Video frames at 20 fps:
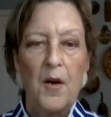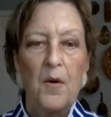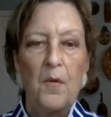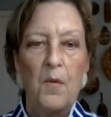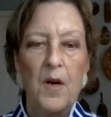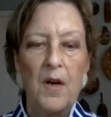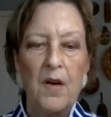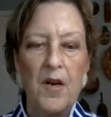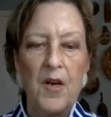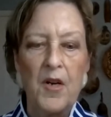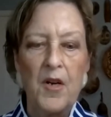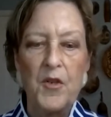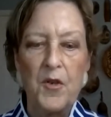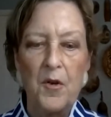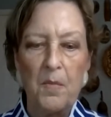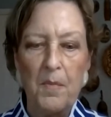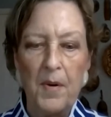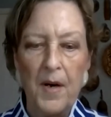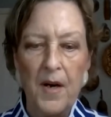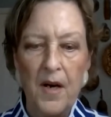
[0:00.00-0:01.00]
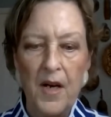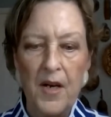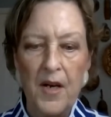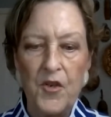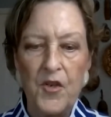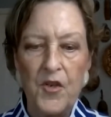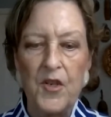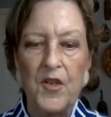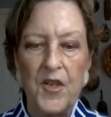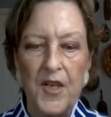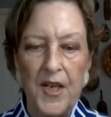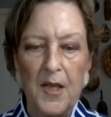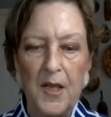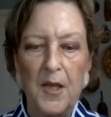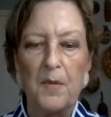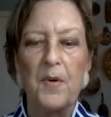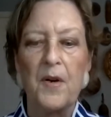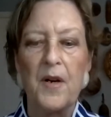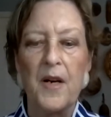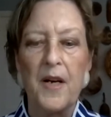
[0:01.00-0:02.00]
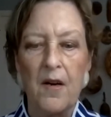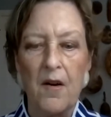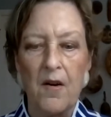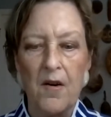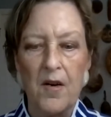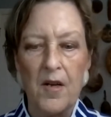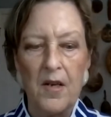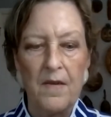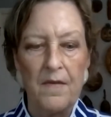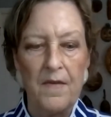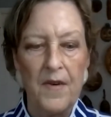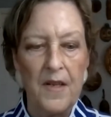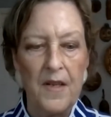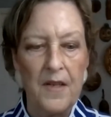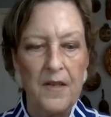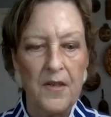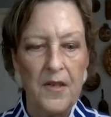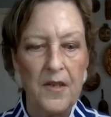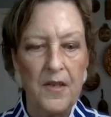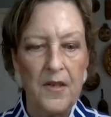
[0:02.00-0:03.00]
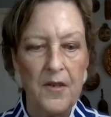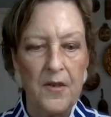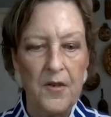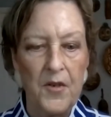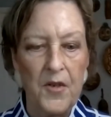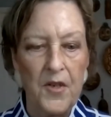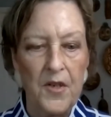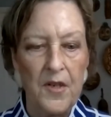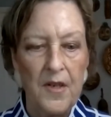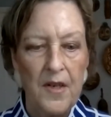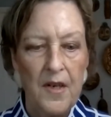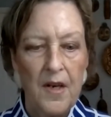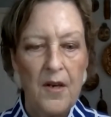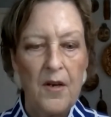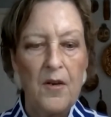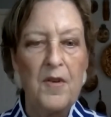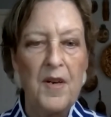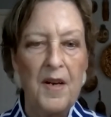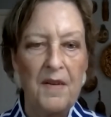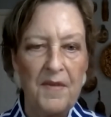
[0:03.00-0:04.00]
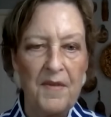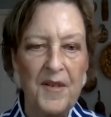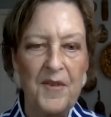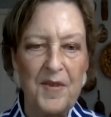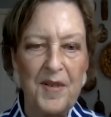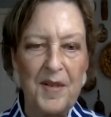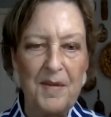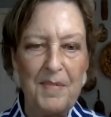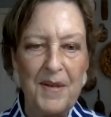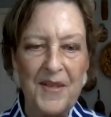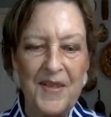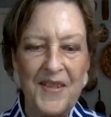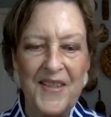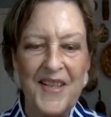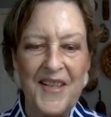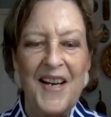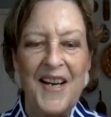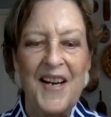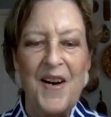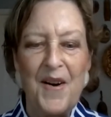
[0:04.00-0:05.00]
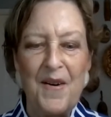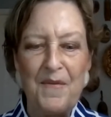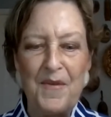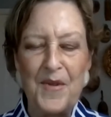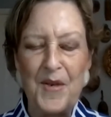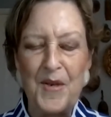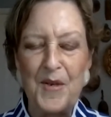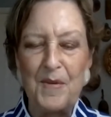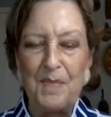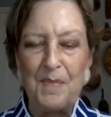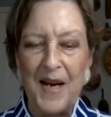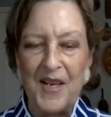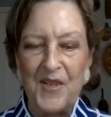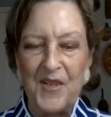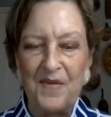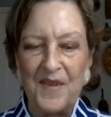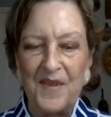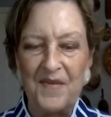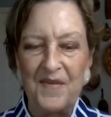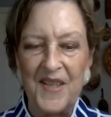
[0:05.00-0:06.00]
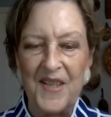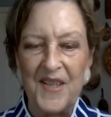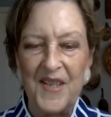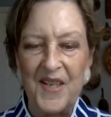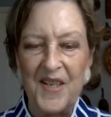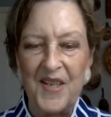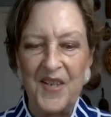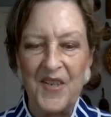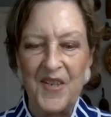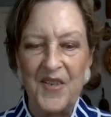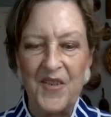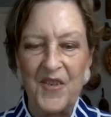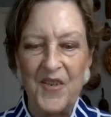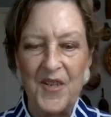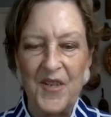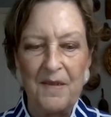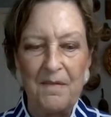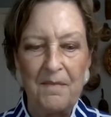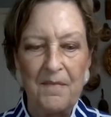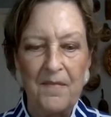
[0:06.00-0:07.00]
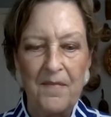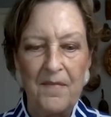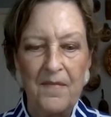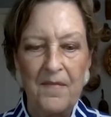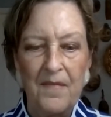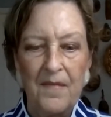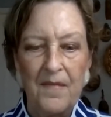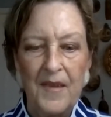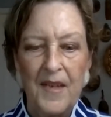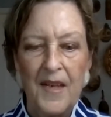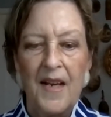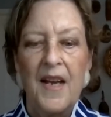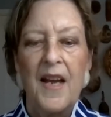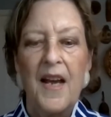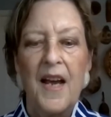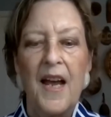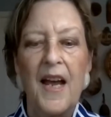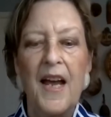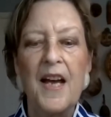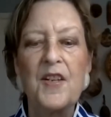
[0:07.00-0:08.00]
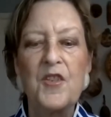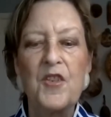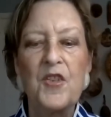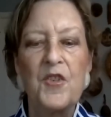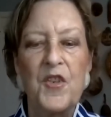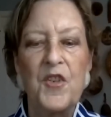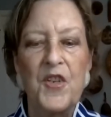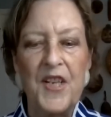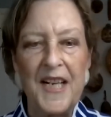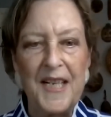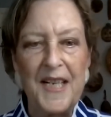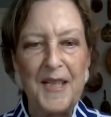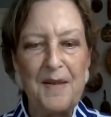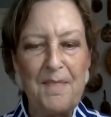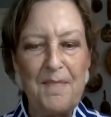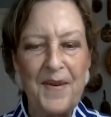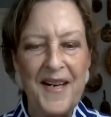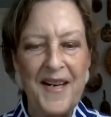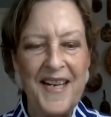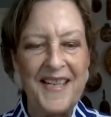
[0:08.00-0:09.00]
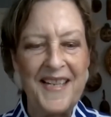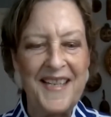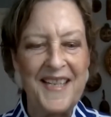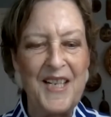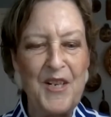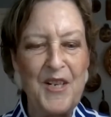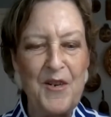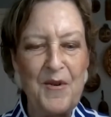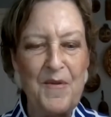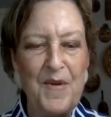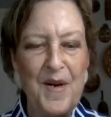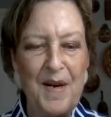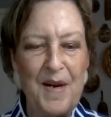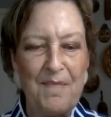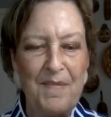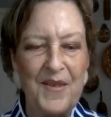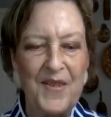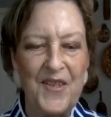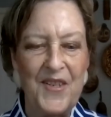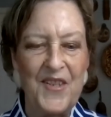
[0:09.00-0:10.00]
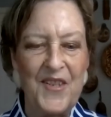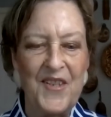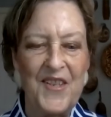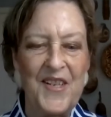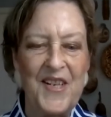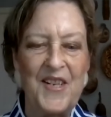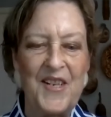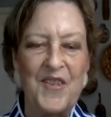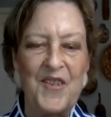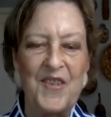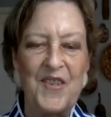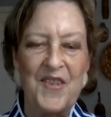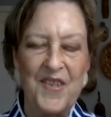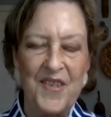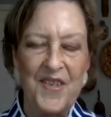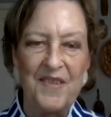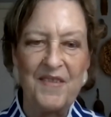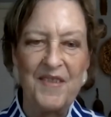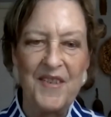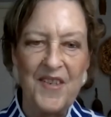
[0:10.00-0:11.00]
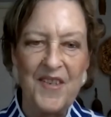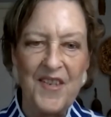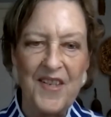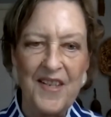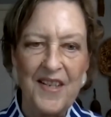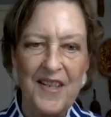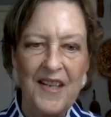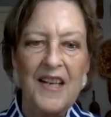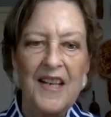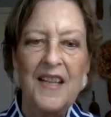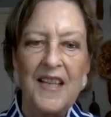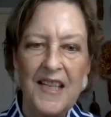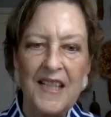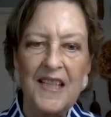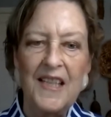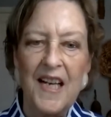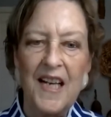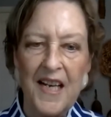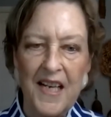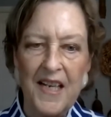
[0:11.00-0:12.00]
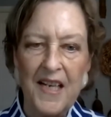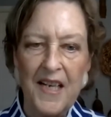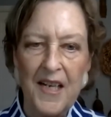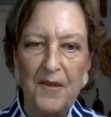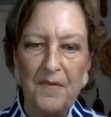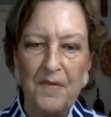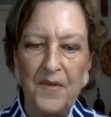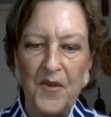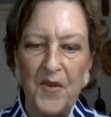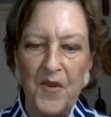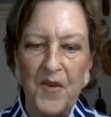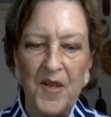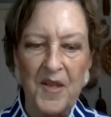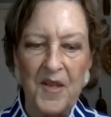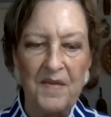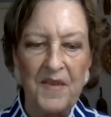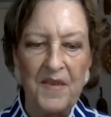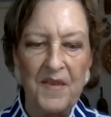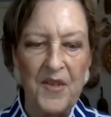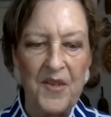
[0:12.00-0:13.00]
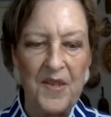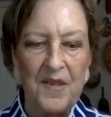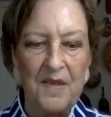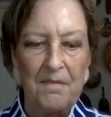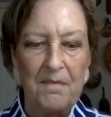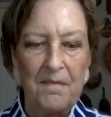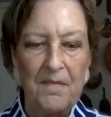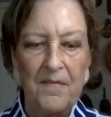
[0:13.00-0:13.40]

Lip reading: we also pause to celebrate all our volunteers who have contributed over these past 59 years, and to celebrate the new opportunities in service that lie ahead for all of us.